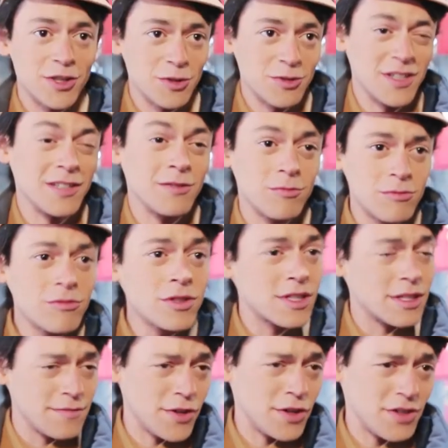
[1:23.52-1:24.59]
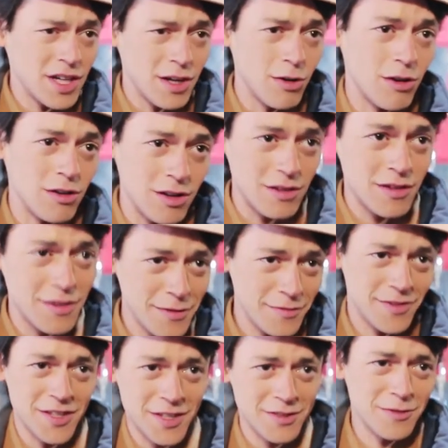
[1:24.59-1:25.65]
shooting was very cold,
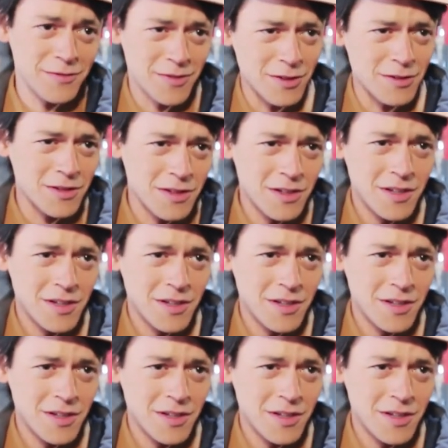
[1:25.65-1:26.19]
first of all,